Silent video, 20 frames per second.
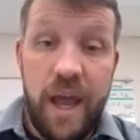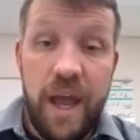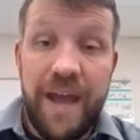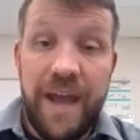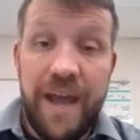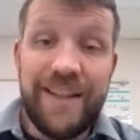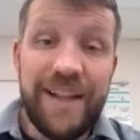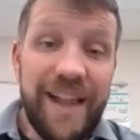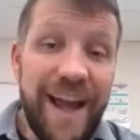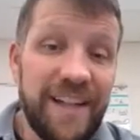
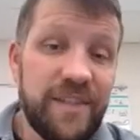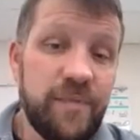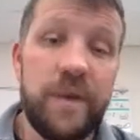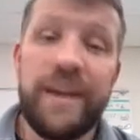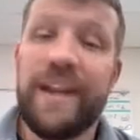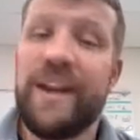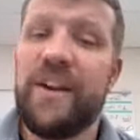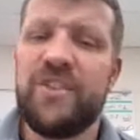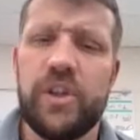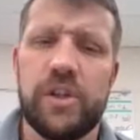And the last one
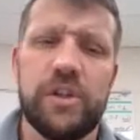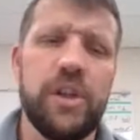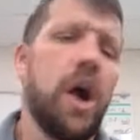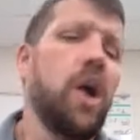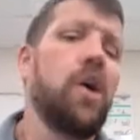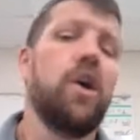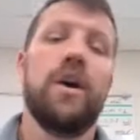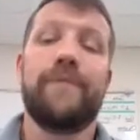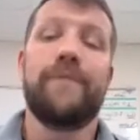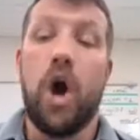here is the
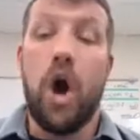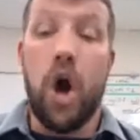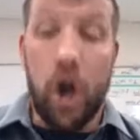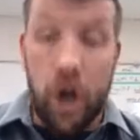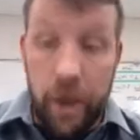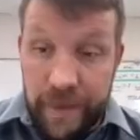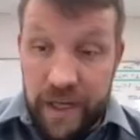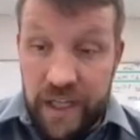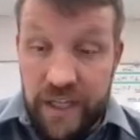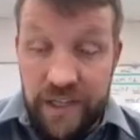law of
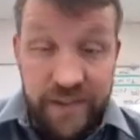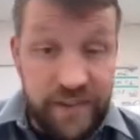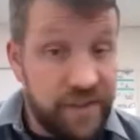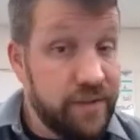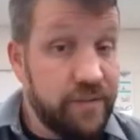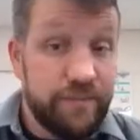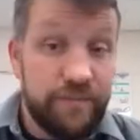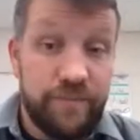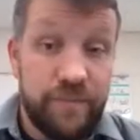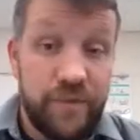harmonies.
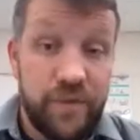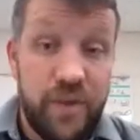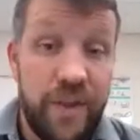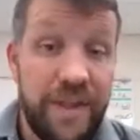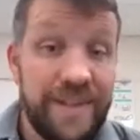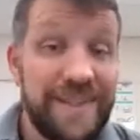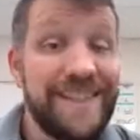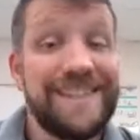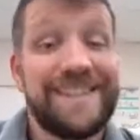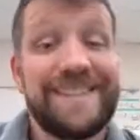So
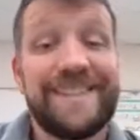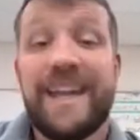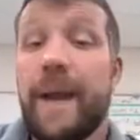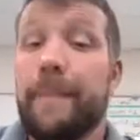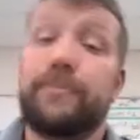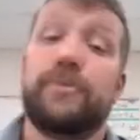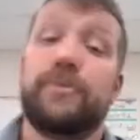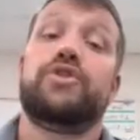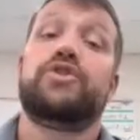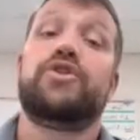this is
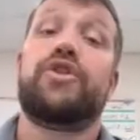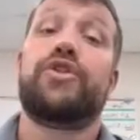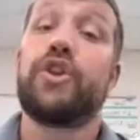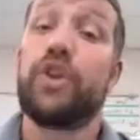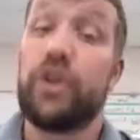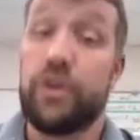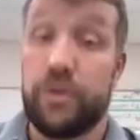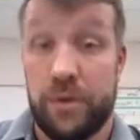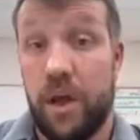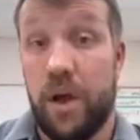Kepler's
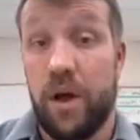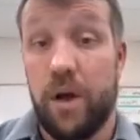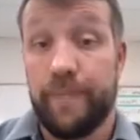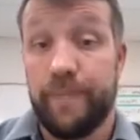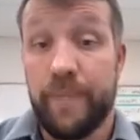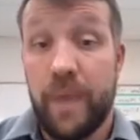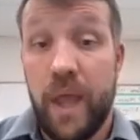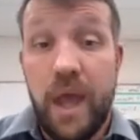third law.